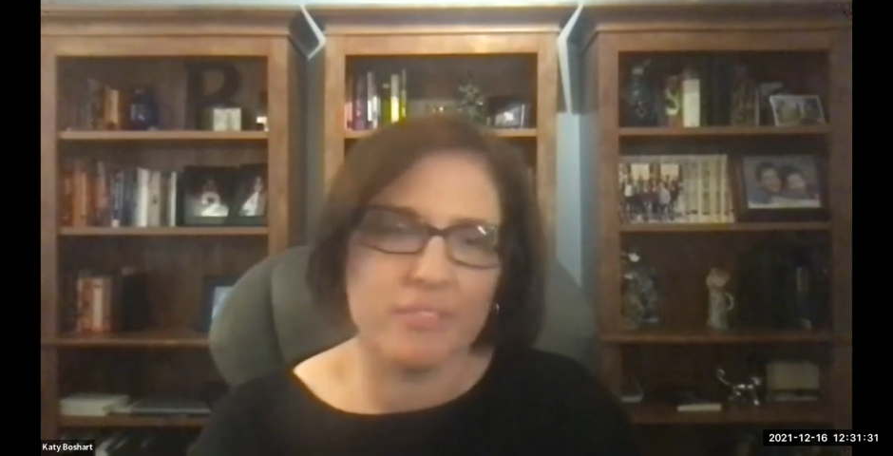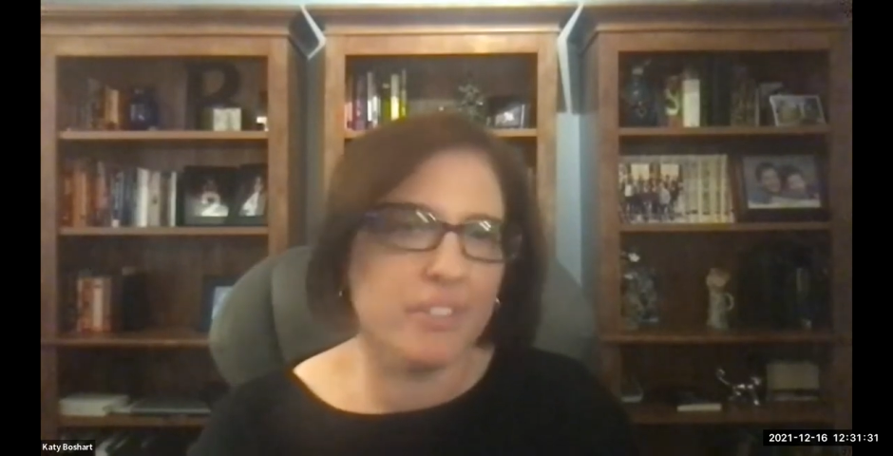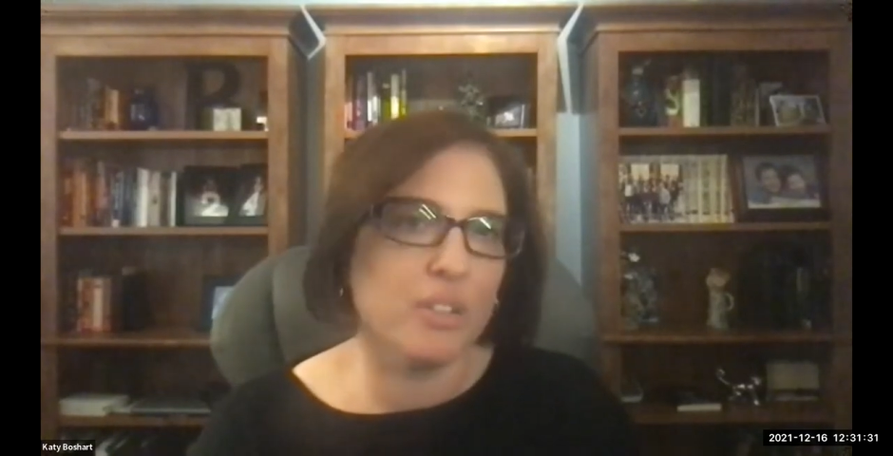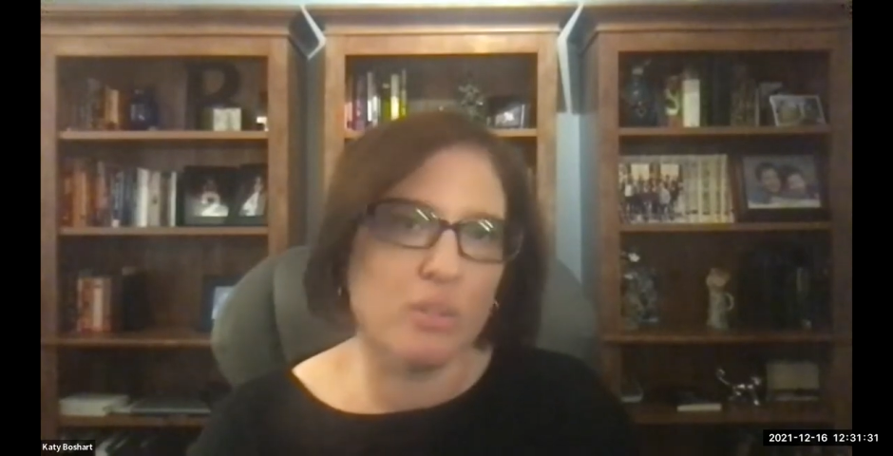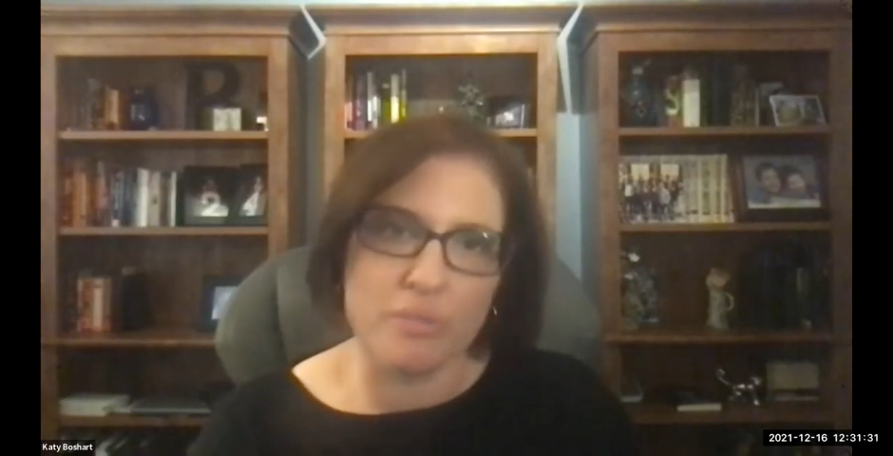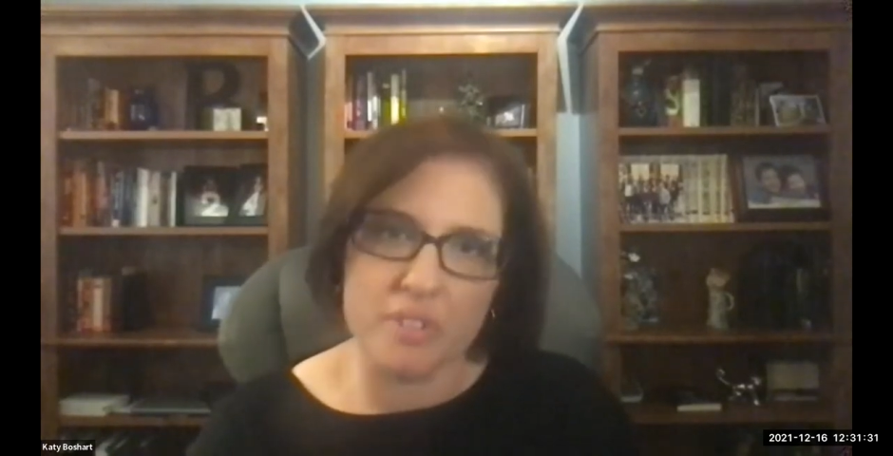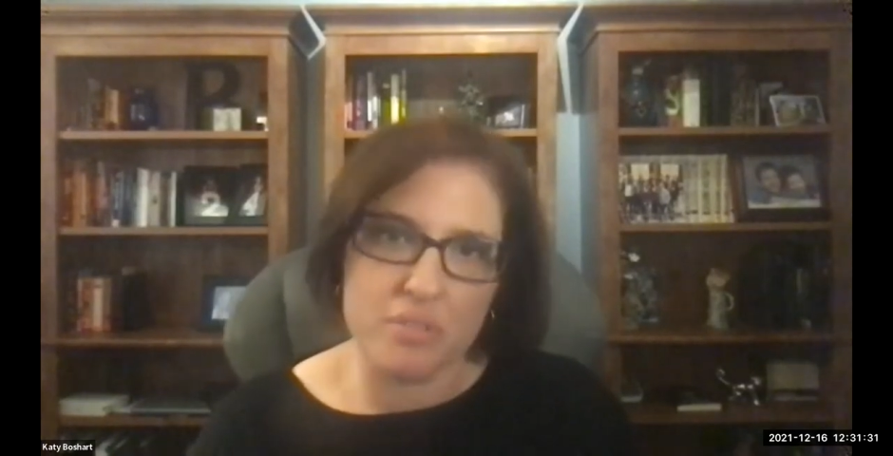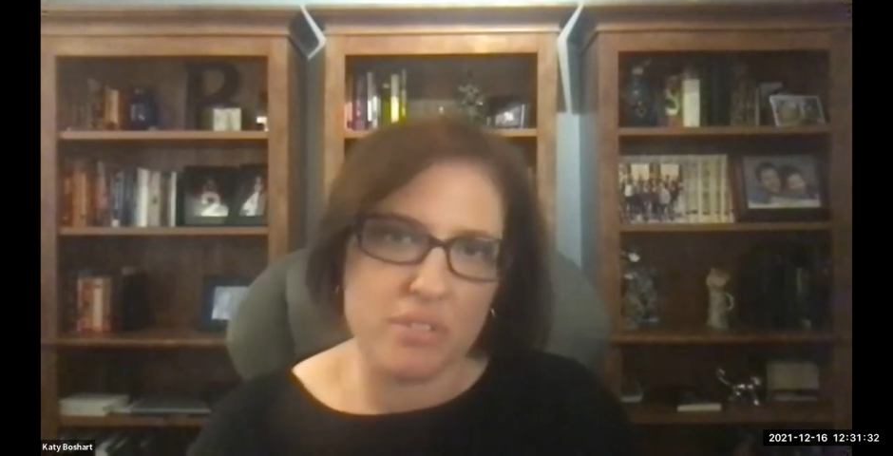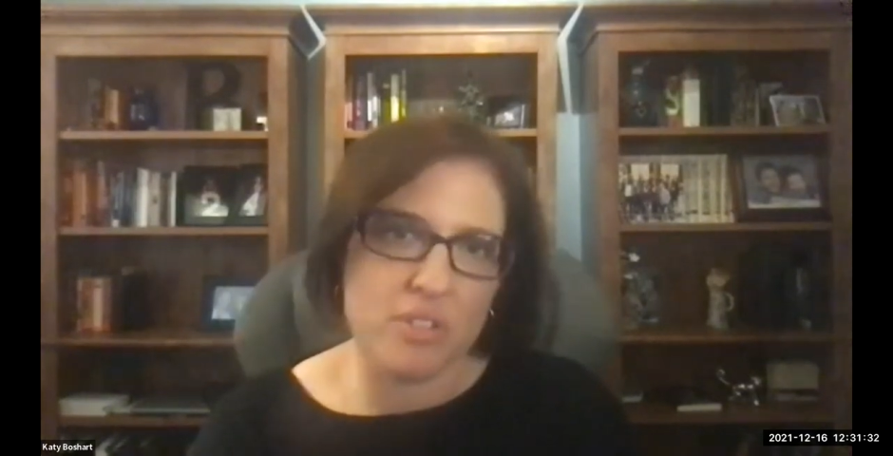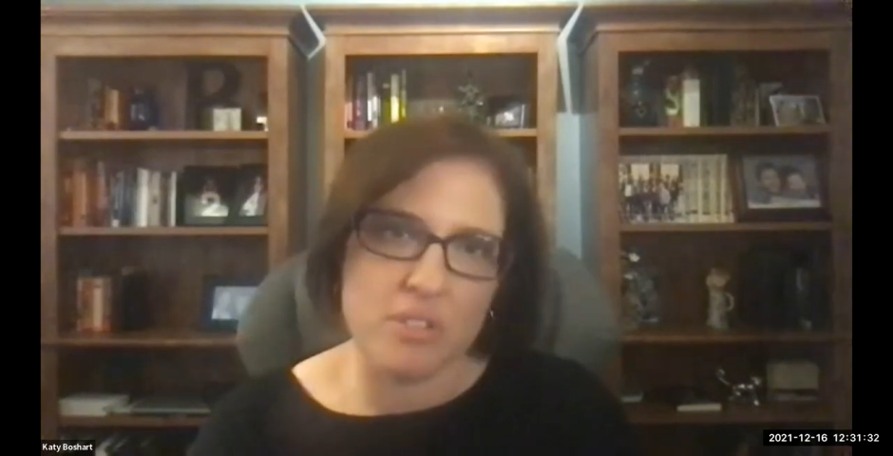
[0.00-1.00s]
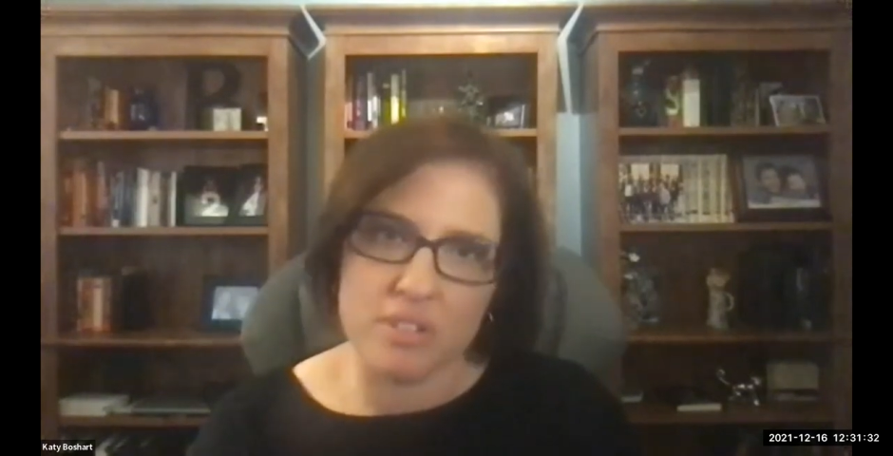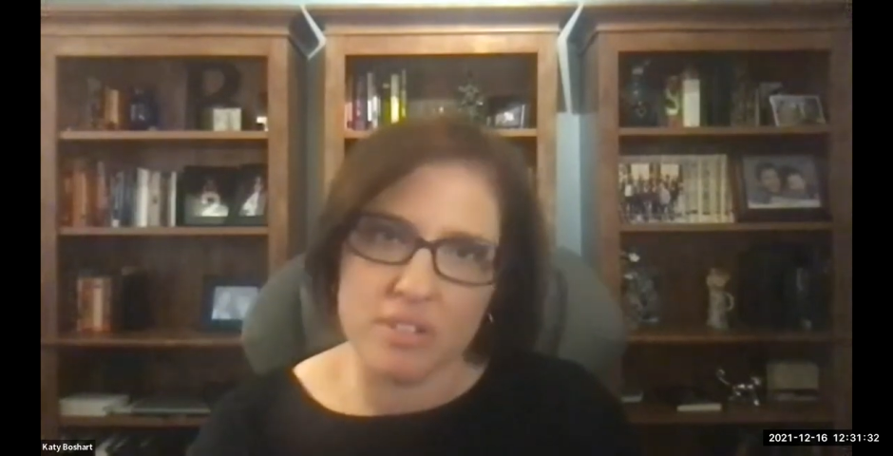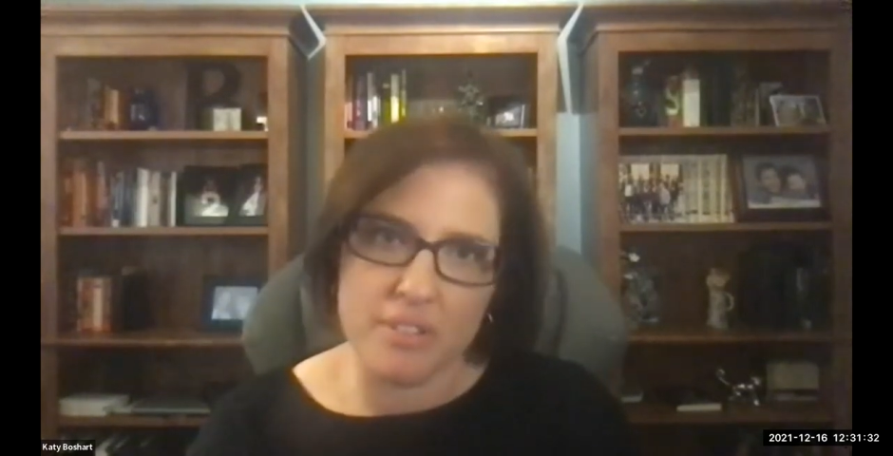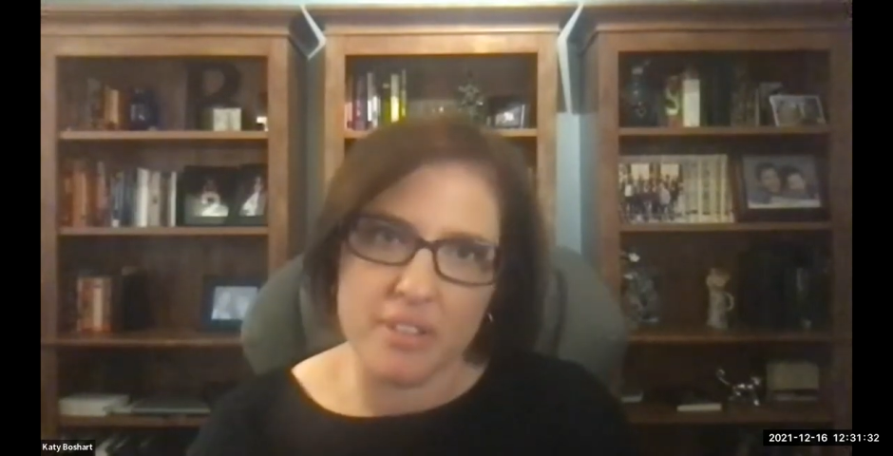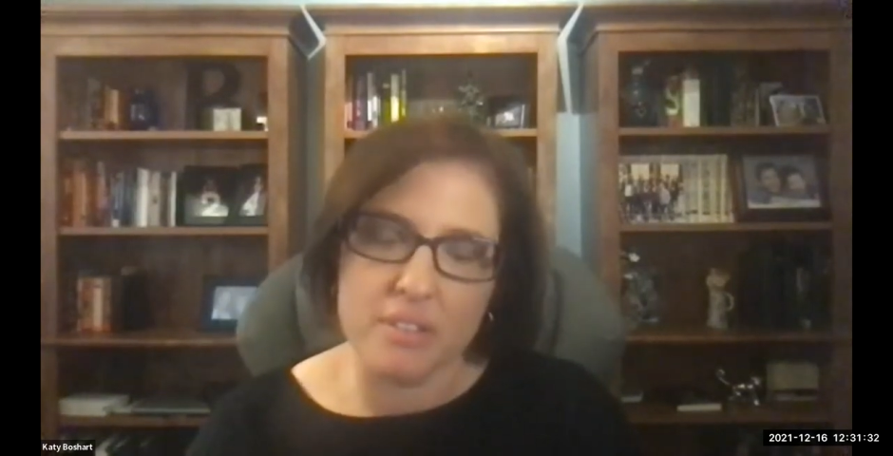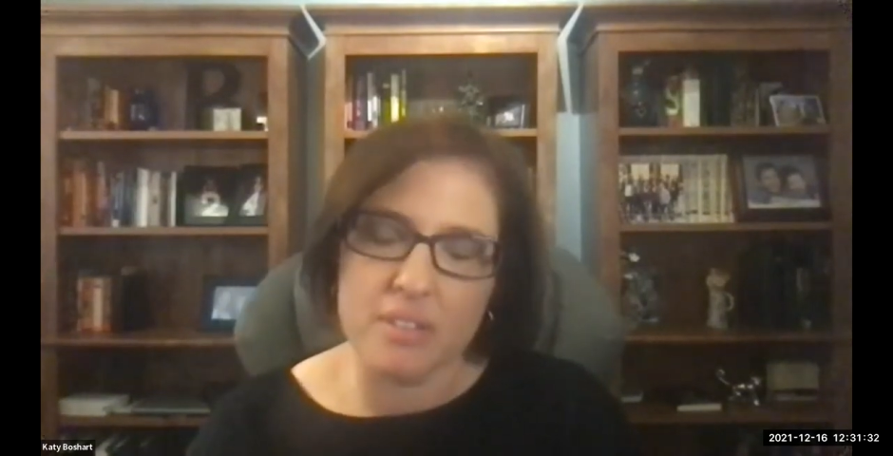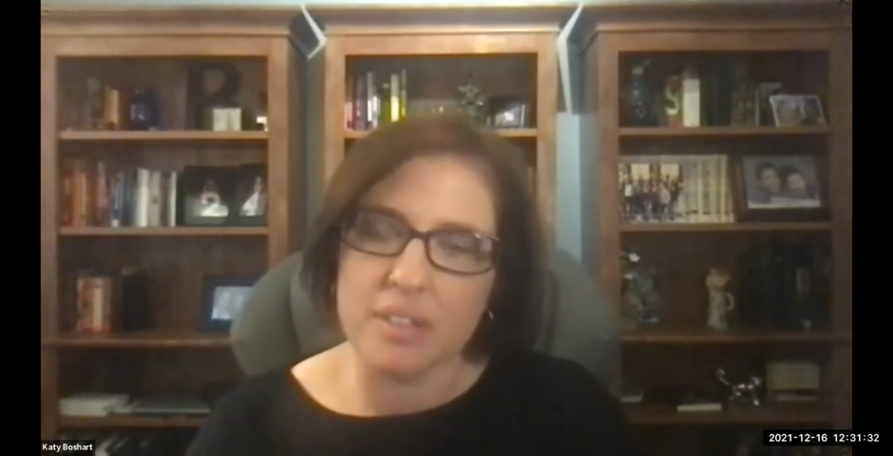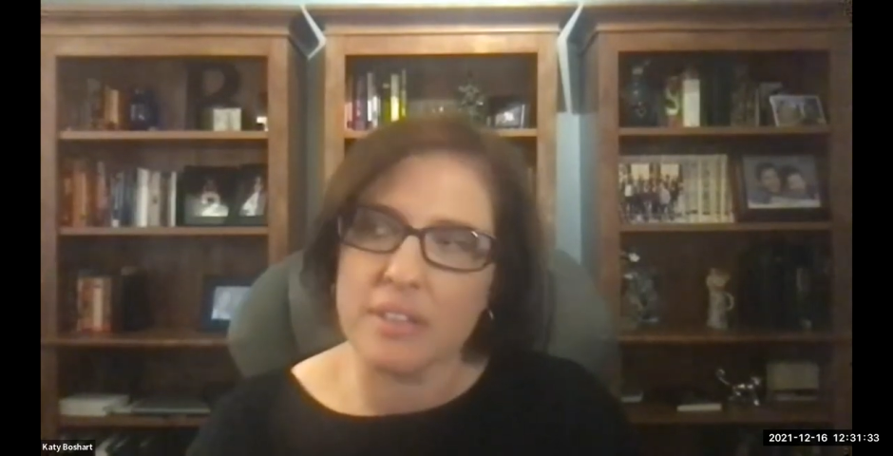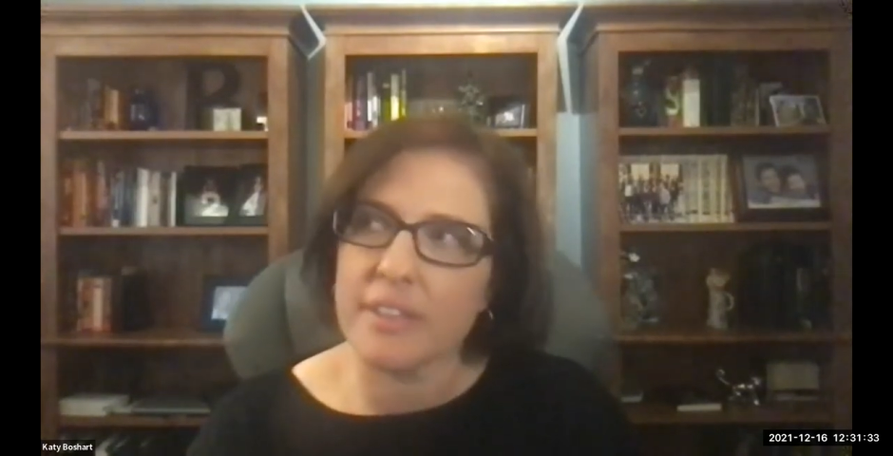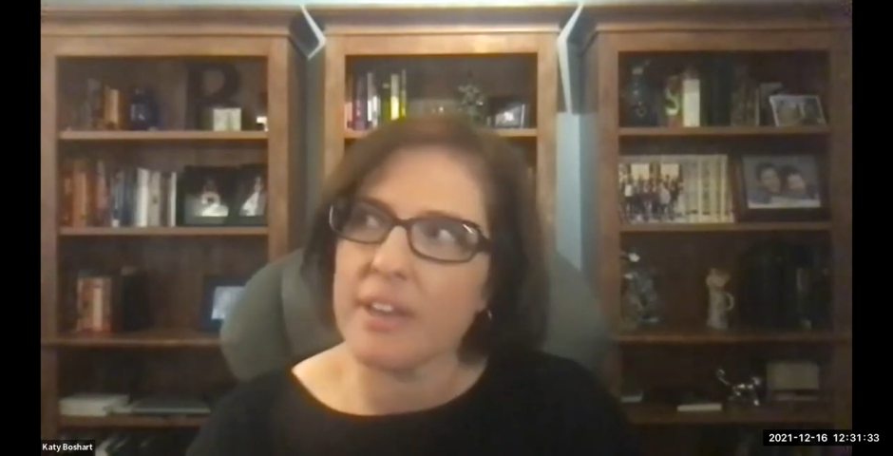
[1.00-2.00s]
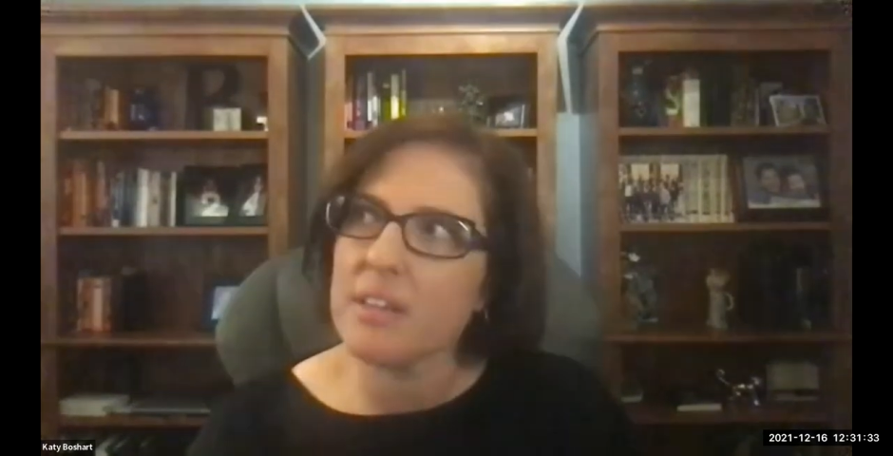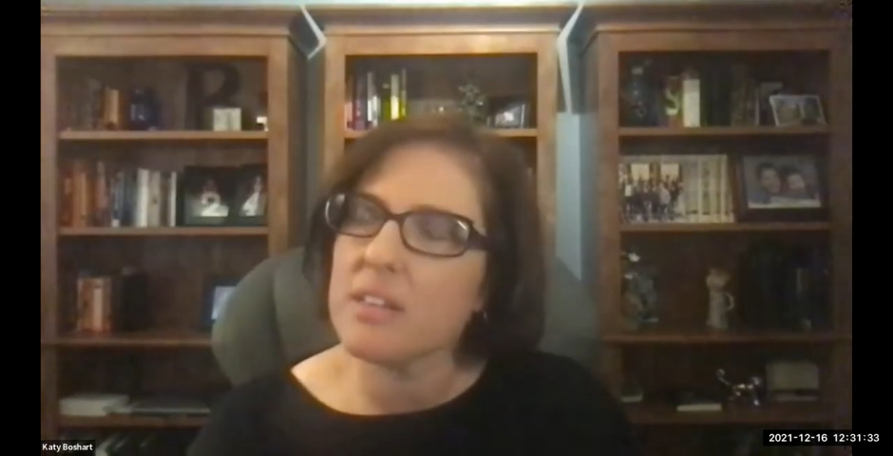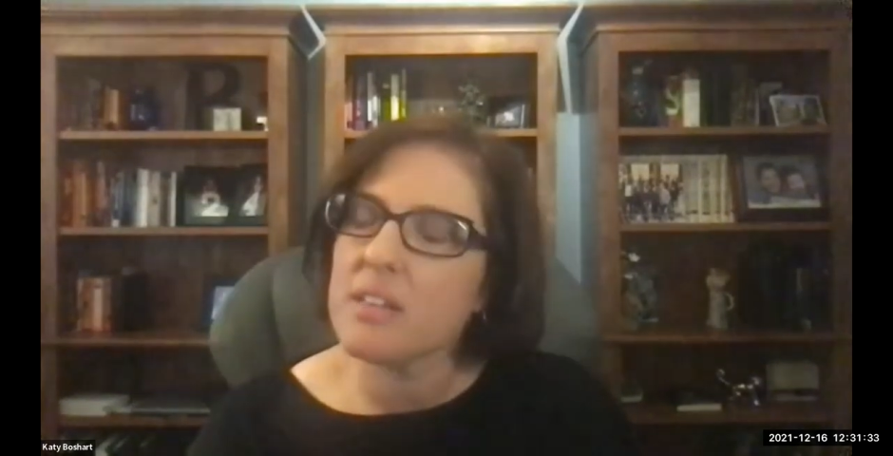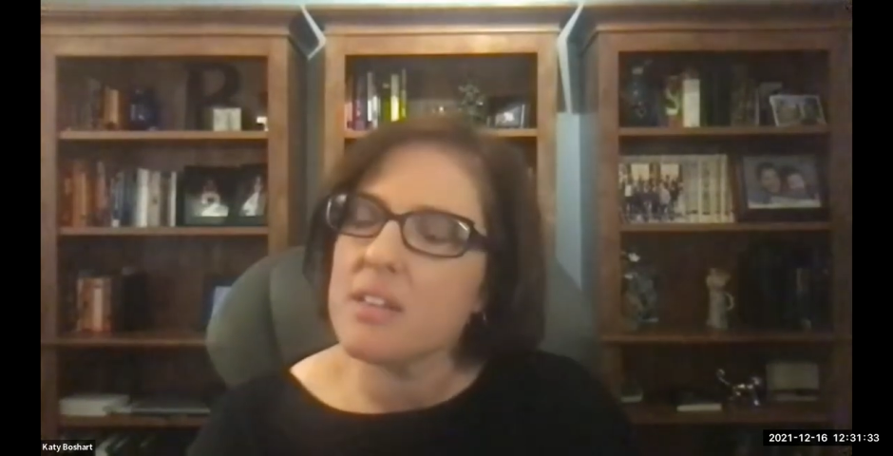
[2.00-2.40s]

legal restrictions and things like that.